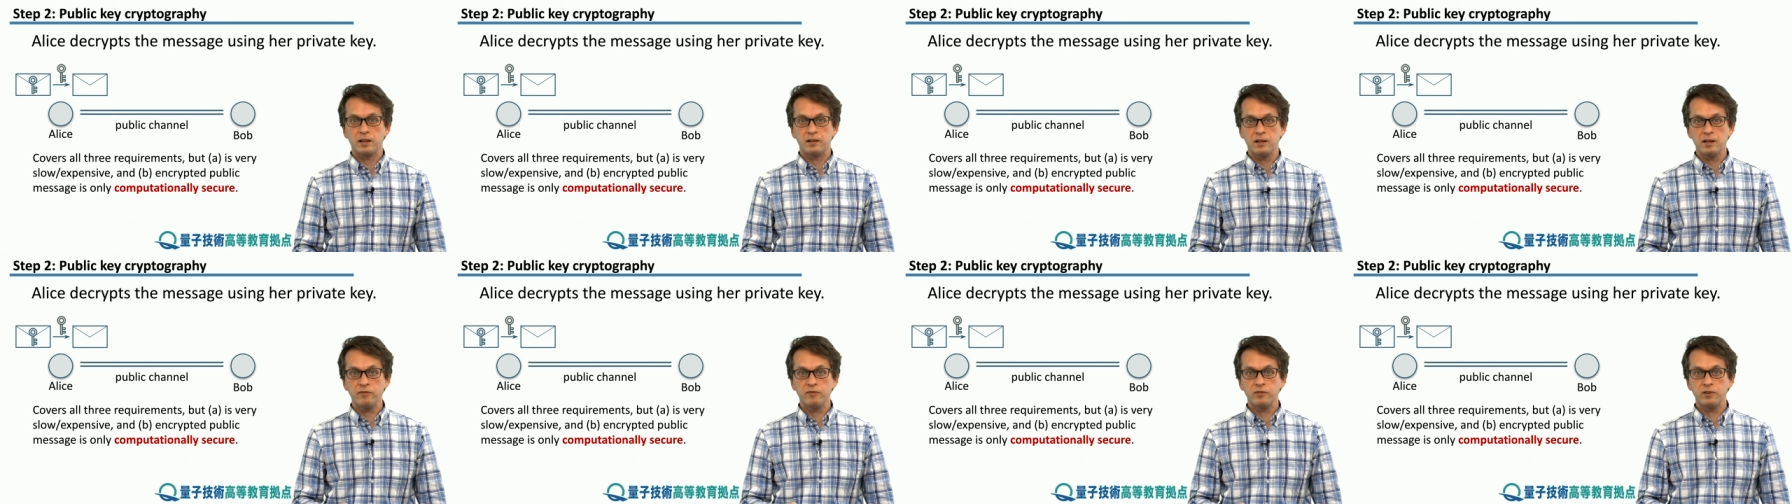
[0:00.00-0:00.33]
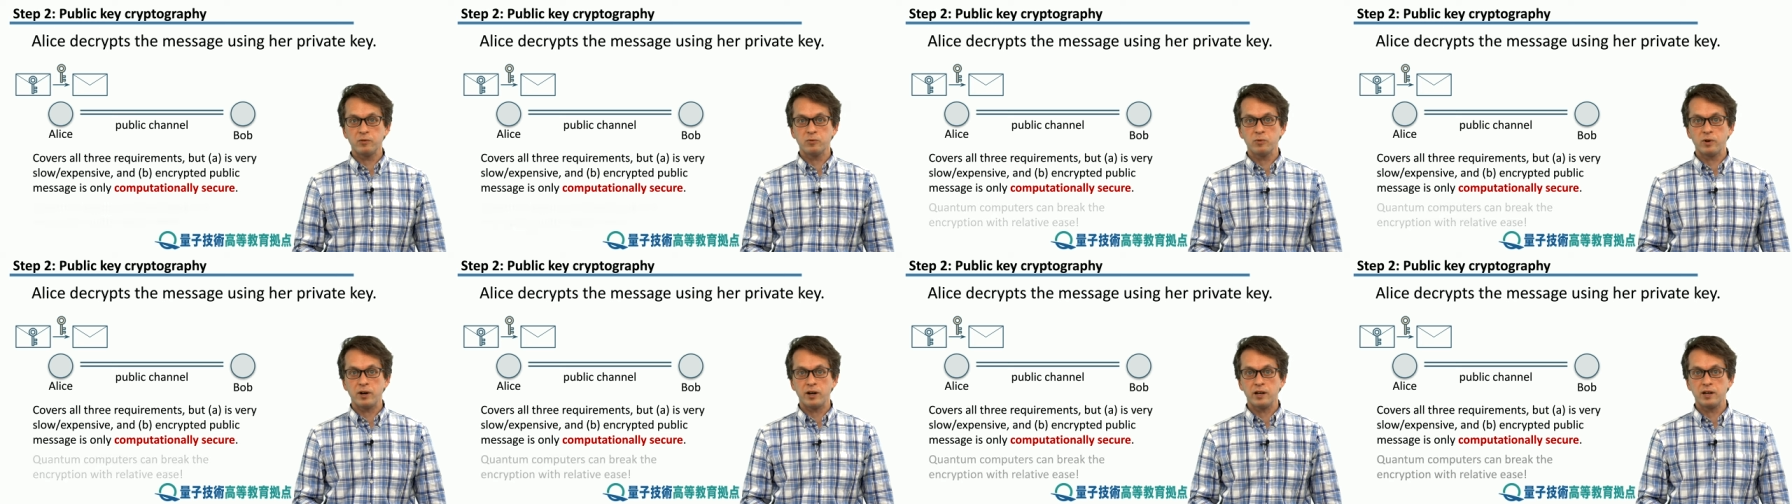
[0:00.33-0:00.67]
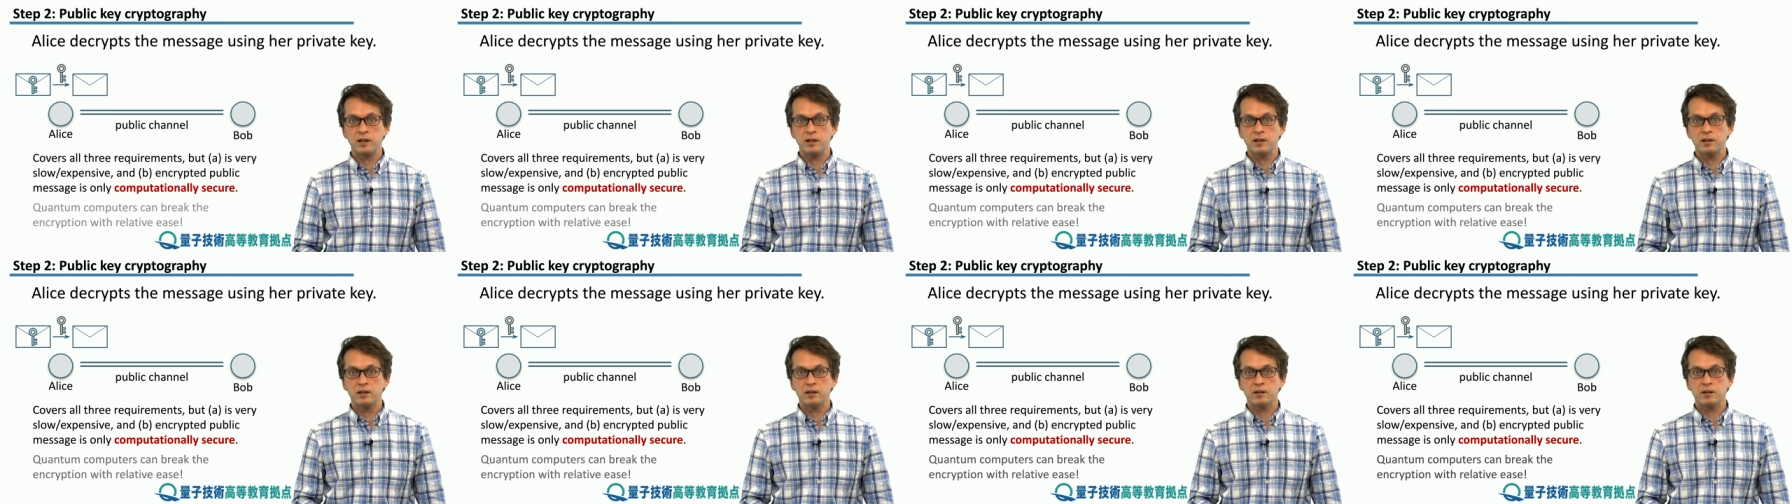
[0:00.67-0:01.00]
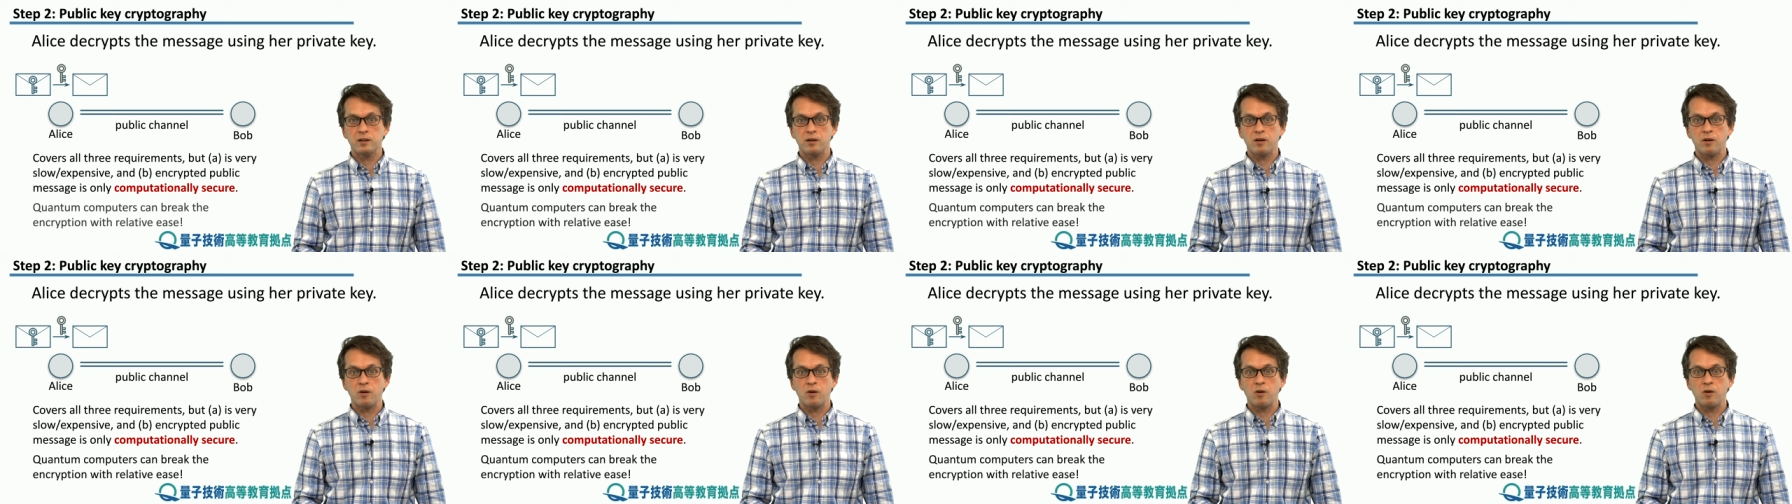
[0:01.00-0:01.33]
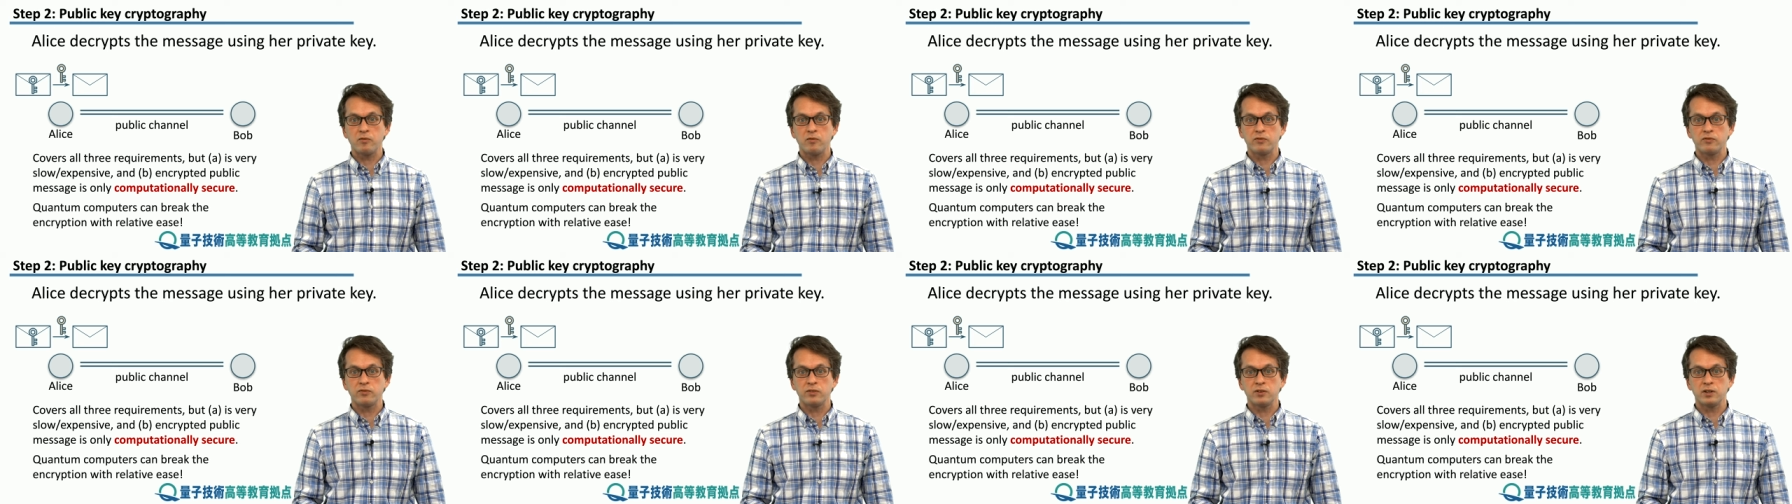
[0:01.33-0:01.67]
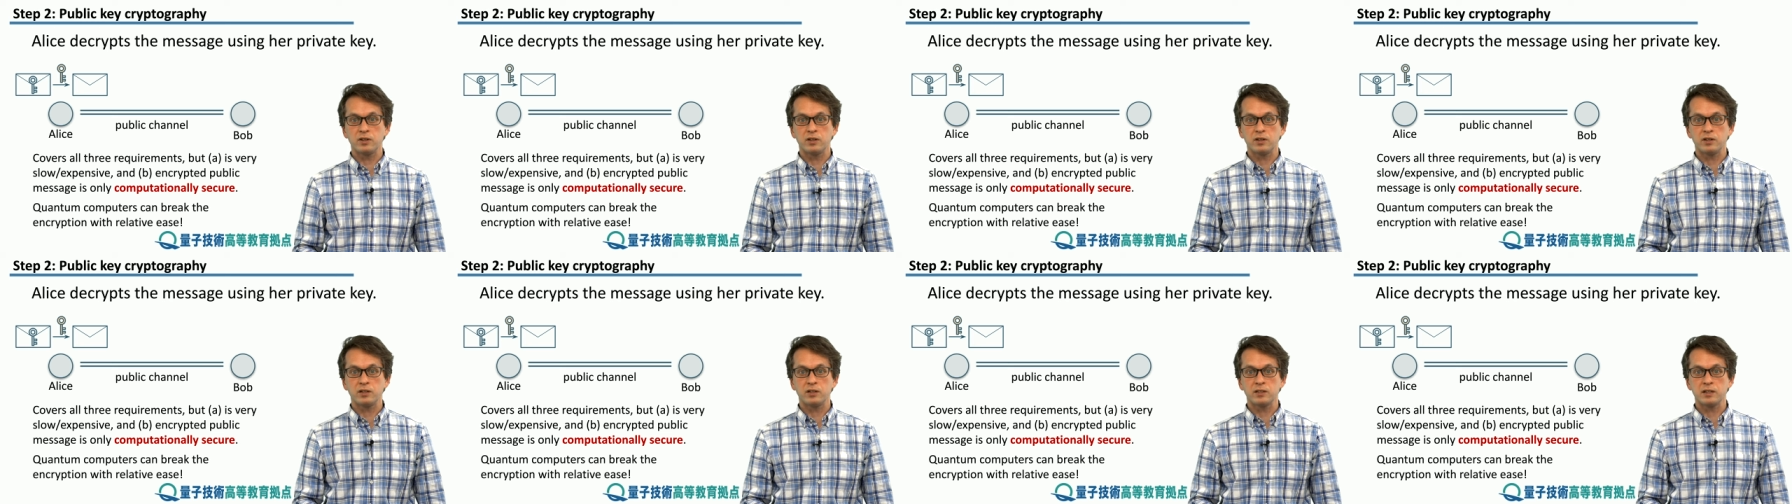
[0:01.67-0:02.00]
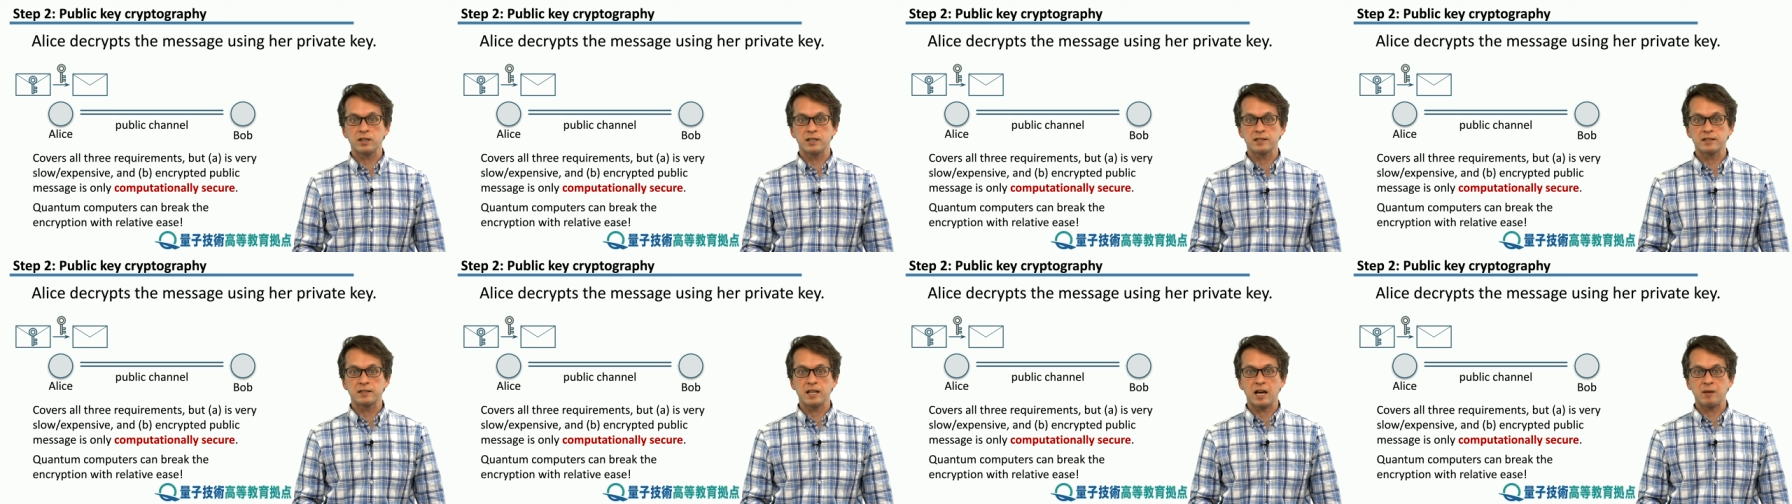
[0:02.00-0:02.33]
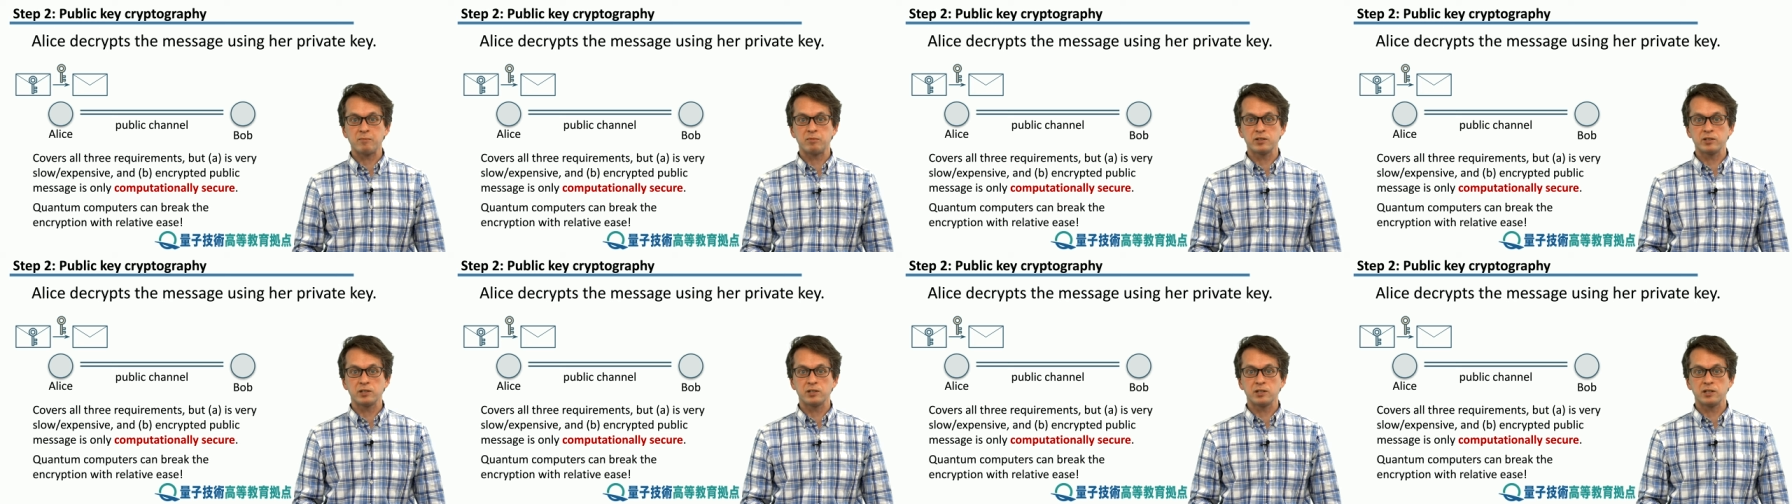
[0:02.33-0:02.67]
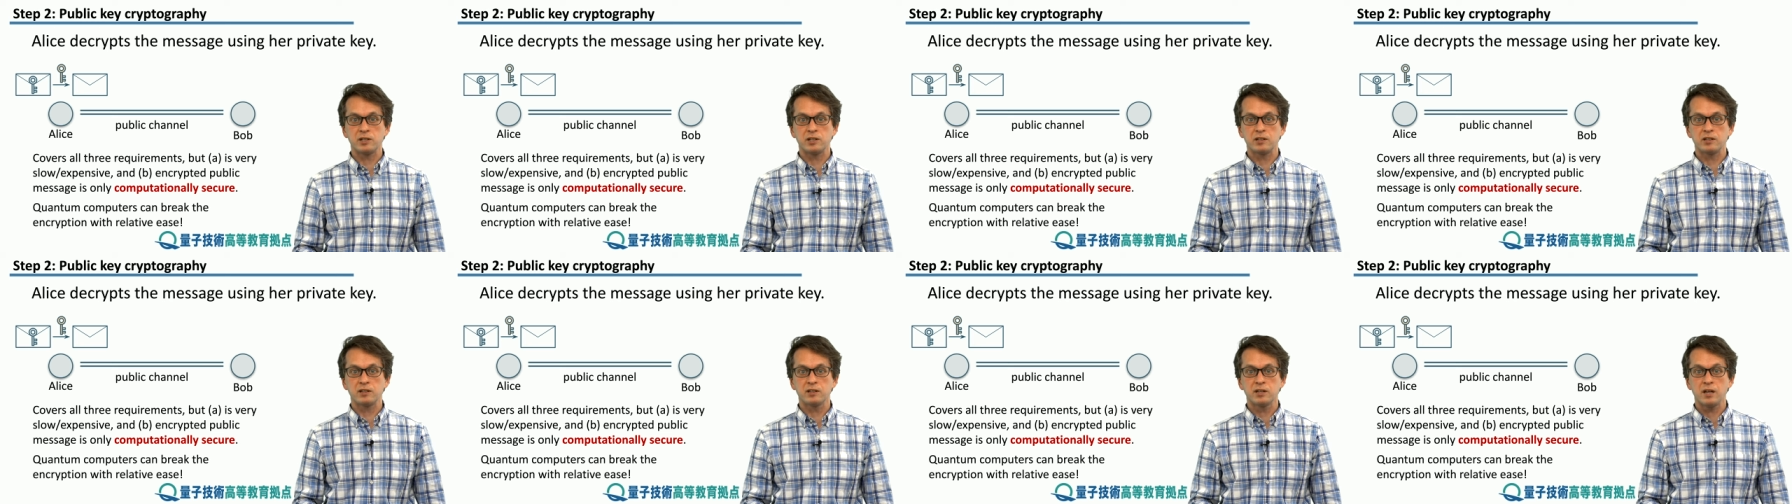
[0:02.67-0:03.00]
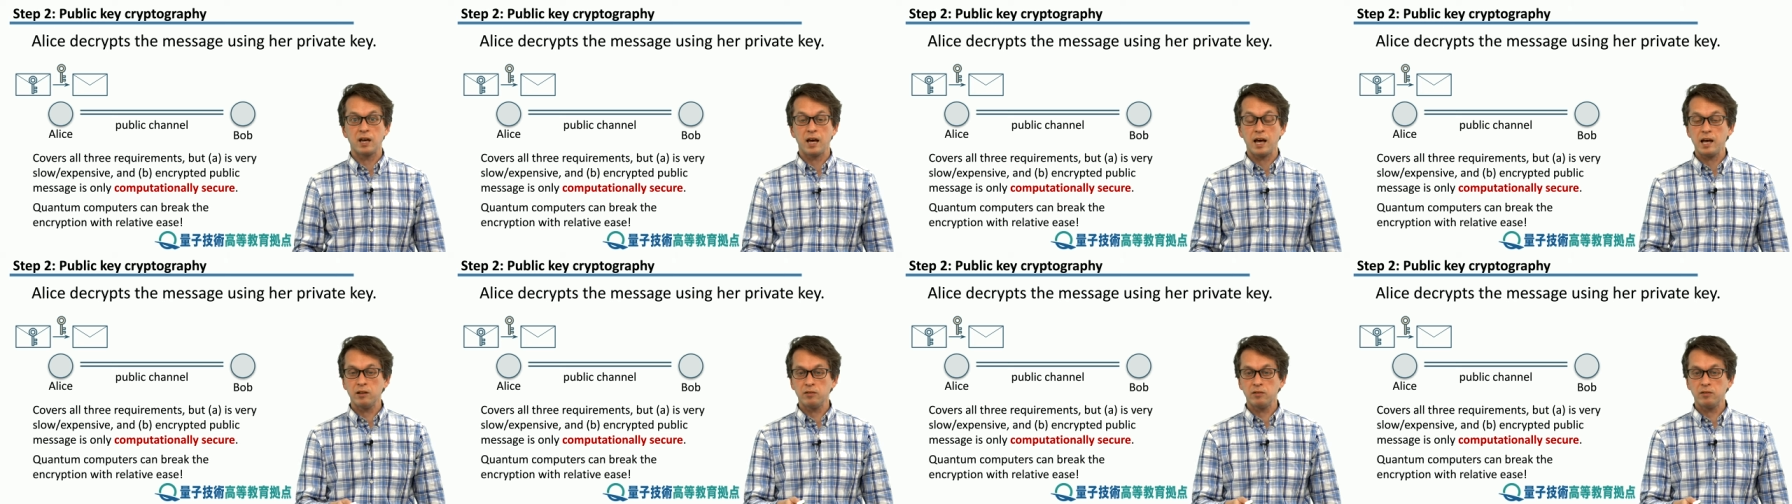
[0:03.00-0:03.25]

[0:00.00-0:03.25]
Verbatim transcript: A different way of uh, establishing,